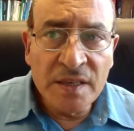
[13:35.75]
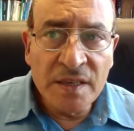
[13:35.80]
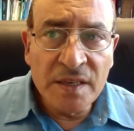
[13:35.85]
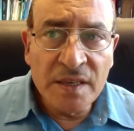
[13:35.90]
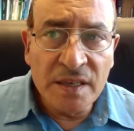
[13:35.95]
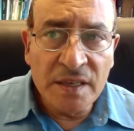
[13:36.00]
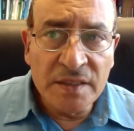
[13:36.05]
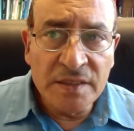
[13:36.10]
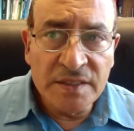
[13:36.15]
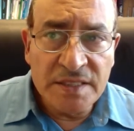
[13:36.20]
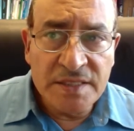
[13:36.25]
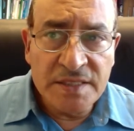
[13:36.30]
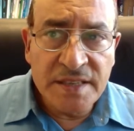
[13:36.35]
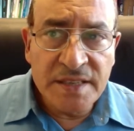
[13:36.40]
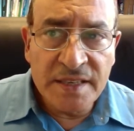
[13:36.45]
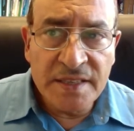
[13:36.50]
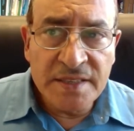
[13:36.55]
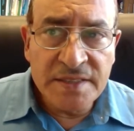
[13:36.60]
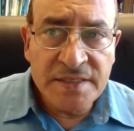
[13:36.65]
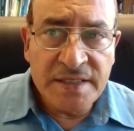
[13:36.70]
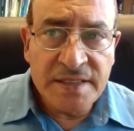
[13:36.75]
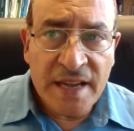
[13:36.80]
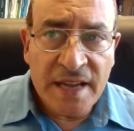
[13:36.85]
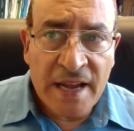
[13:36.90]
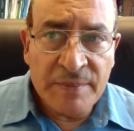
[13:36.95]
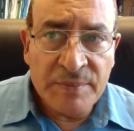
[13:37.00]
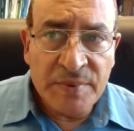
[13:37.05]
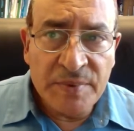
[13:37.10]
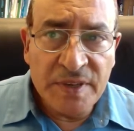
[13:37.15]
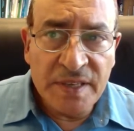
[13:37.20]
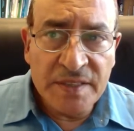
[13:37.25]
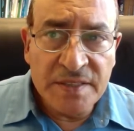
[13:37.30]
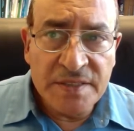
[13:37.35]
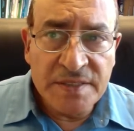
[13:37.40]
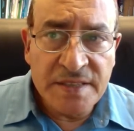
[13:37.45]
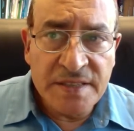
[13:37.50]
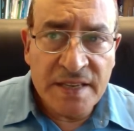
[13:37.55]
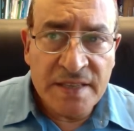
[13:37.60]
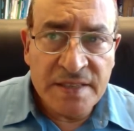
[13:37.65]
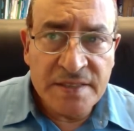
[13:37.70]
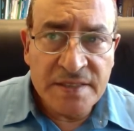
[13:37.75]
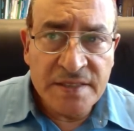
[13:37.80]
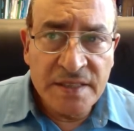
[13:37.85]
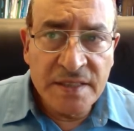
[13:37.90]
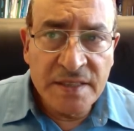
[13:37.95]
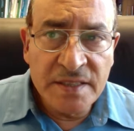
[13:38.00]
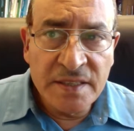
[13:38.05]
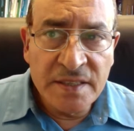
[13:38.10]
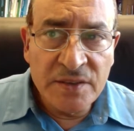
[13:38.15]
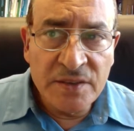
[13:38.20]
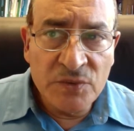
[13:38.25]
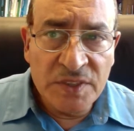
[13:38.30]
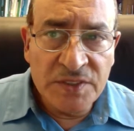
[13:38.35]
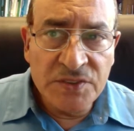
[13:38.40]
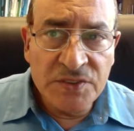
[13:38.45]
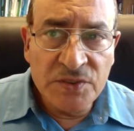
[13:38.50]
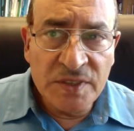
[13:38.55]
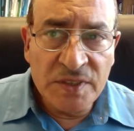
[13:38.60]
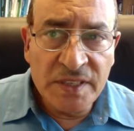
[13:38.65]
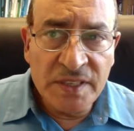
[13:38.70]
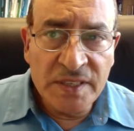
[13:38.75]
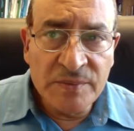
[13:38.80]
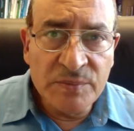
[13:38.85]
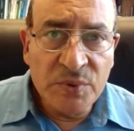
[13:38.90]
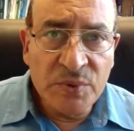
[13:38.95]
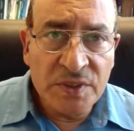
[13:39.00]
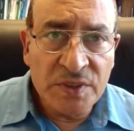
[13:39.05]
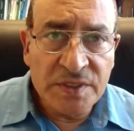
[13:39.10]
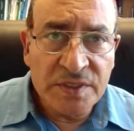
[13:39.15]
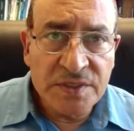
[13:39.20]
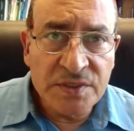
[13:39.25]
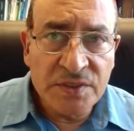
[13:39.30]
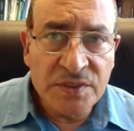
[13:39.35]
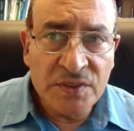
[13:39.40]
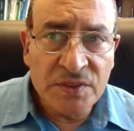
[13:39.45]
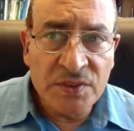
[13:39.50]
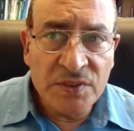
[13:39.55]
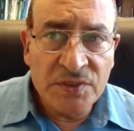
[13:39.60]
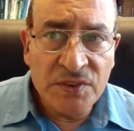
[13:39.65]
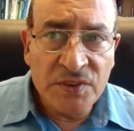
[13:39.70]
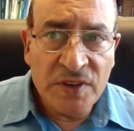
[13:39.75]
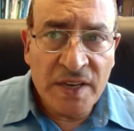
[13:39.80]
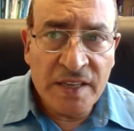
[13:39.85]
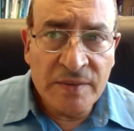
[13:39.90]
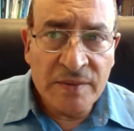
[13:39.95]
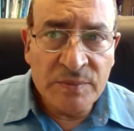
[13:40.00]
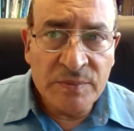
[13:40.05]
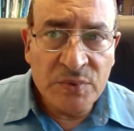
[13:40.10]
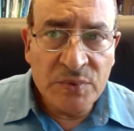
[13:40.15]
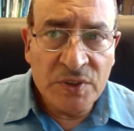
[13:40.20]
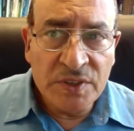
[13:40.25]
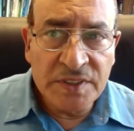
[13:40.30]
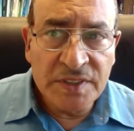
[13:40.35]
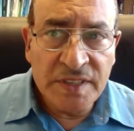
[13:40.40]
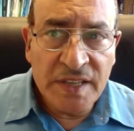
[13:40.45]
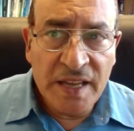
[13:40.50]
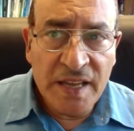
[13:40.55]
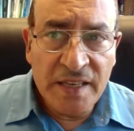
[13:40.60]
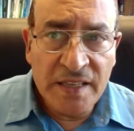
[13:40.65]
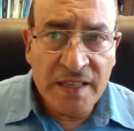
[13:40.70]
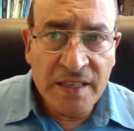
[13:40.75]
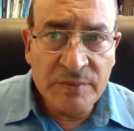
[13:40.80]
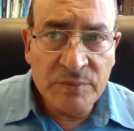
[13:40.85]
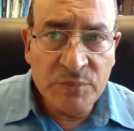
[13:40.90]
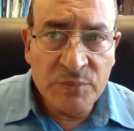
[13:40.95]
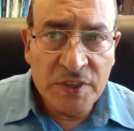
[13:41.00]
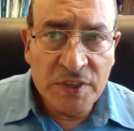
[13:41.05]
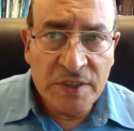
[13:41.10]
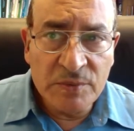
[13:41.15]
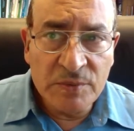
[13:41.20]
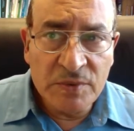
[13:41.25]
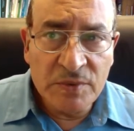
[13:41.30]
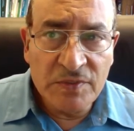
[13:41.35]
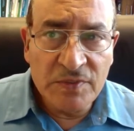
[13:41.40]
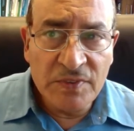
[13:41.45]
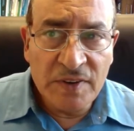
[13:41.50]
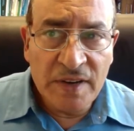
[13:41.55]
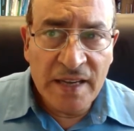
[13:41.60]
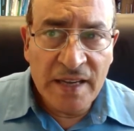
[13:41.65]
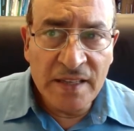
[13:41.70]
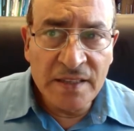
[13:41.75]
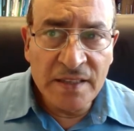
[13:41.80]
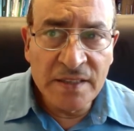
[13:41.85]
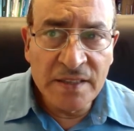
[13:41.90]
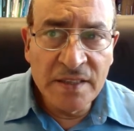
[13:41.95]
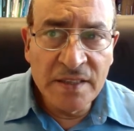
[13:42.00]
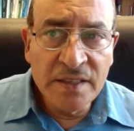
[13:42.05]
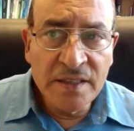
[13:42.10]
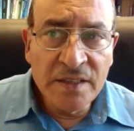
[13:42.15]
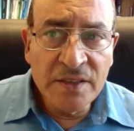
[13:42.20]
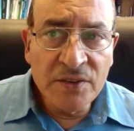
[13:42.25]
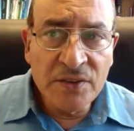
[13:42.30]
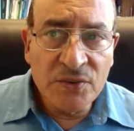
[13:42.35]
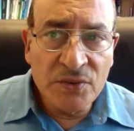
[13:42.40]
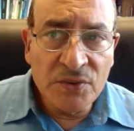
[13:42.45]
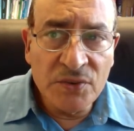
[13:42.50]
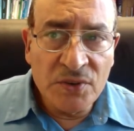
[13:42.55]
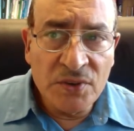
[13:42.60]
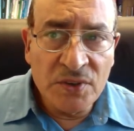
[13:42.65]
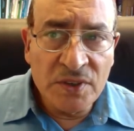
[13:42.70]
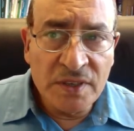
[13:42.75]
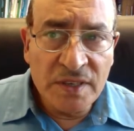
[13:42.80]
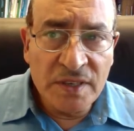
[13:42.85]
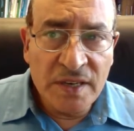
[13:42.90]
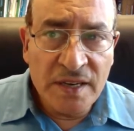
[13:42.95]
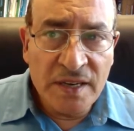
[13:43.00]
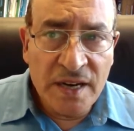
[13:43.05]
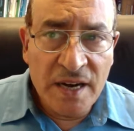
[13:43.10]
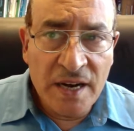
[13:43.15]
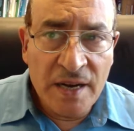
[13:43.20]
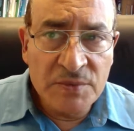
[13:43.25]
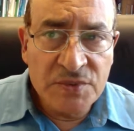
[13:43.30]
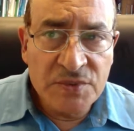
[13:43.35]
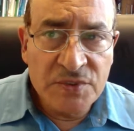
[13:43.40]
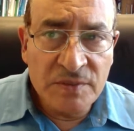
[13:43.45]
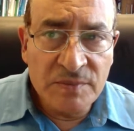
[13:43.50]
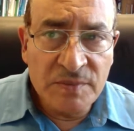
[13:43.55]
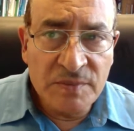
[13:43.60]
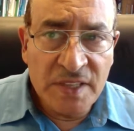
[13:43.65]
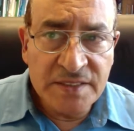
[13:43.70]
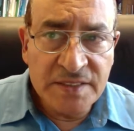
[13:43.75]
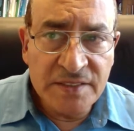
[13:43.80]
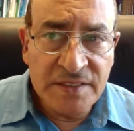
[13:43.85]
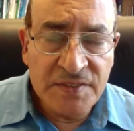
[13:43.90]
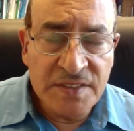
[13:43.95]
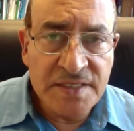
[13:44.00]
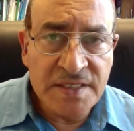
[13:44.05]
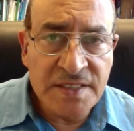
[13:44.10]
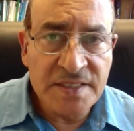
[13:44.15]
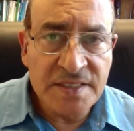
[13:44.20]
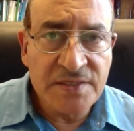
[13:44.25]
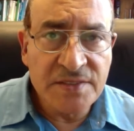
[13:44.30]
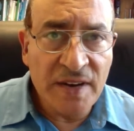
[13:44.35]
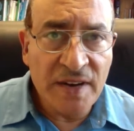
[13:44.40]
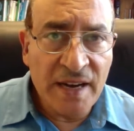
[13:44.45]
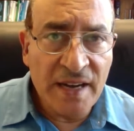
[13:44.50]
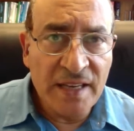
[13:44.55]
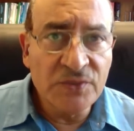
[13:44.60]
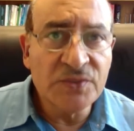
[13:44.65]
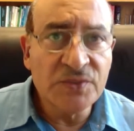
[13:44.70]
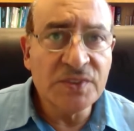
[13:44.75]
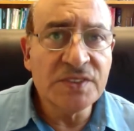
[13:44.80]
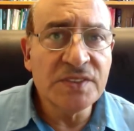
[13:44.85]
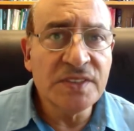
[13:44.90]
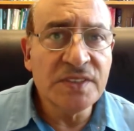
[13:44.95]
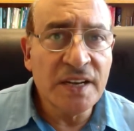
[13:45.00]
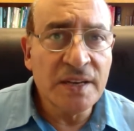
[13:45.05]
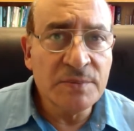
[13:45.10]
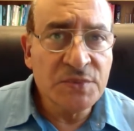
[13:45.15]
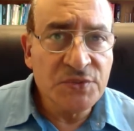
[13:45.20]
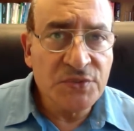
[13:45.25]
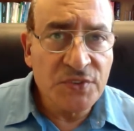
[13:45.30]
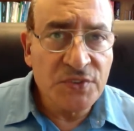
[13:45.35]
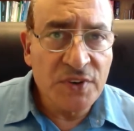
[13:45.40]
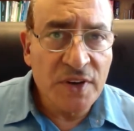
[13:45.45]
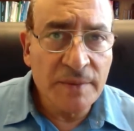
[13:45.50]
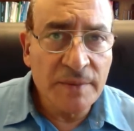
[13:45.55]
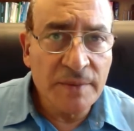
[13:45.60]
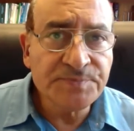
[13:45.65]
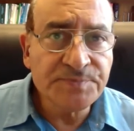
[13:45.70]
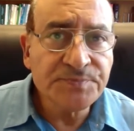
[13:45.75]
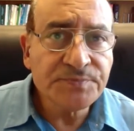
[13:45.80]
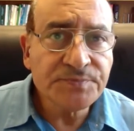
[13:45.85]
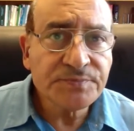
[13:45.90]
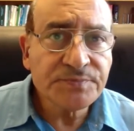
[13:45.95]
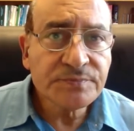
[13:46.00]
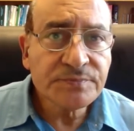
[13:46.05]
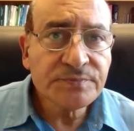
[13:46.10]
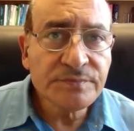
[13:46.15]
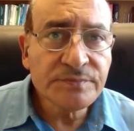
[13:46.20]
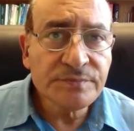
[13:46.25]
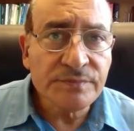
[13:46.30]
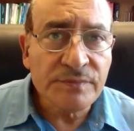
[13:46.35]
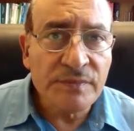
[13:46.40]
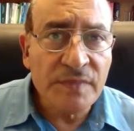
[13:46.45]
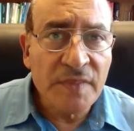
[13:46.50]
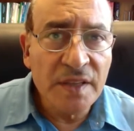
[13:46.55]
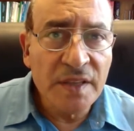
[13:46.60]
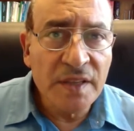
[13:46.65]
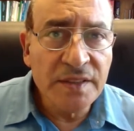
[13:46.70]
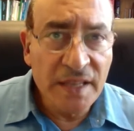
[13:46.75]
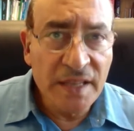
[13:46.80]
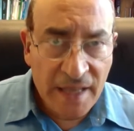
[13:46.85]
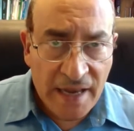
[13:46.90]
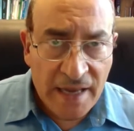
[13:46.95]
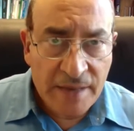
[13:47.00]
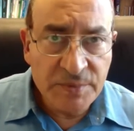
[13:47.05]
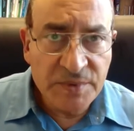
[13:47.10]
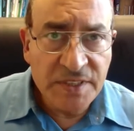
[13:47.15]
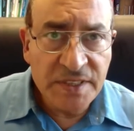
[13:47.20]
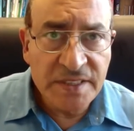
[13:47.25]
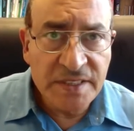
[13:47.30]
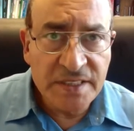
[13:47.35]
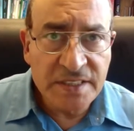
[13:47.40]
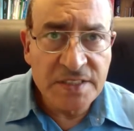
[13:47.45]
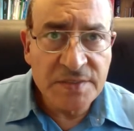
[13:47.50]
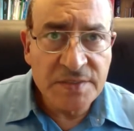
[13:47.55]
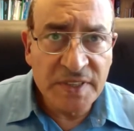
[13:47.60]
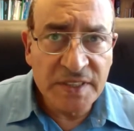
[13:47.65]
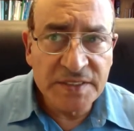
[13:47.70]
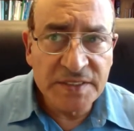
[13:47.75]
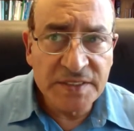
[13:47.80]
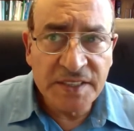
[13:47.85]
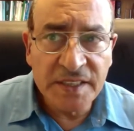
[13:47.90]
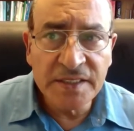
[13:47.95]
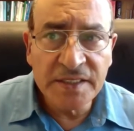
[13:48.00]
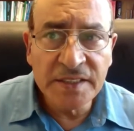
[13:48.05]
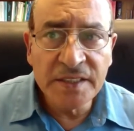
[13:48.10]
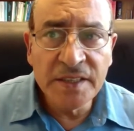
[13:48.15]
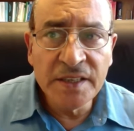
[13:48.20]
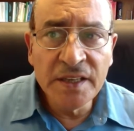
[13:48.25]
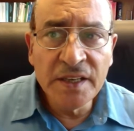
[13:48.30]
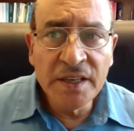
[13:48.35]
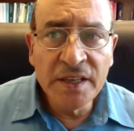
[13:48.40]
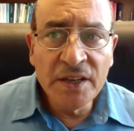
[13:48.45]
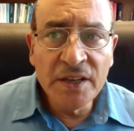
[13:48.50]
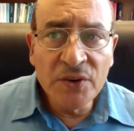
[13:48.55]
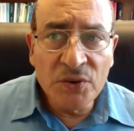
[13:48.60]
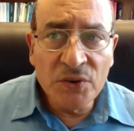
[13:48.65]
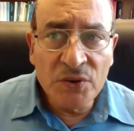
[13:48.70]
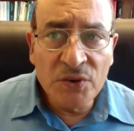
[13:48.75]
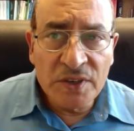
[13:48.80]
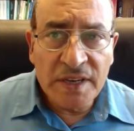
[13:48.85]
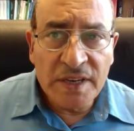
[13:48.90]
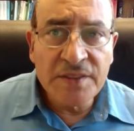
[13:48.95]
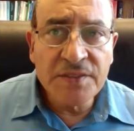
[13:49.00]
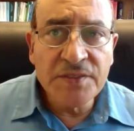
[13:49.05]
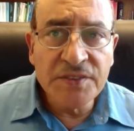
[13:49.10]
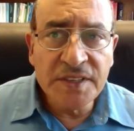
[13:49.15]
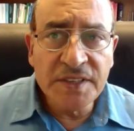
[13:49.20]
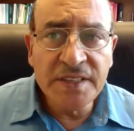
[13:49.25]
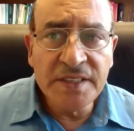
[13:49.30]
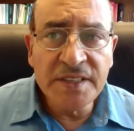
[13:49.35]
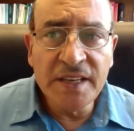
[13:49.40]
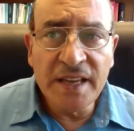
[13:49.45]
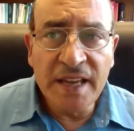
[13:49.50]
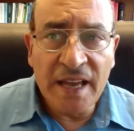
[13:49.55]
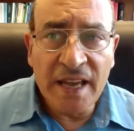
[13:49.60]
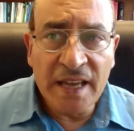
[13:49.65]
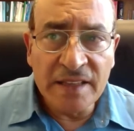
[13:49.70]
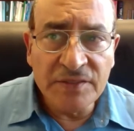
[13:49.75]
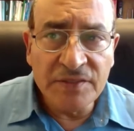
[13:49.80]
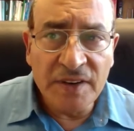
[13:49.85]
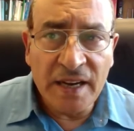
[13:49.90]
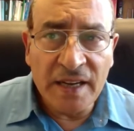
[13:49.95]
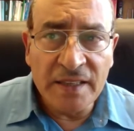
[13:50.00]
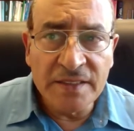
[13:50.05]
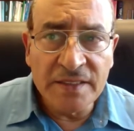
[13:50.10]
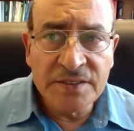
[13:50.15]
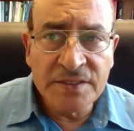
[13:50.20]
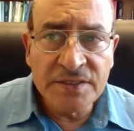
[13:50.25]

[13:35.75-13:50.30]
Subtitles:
And this settings tab, it says, what do you want to import? So do I import any importable file, or a COMSOL multiphysics file, which comes from the library that is built in, or a 3D CAD file?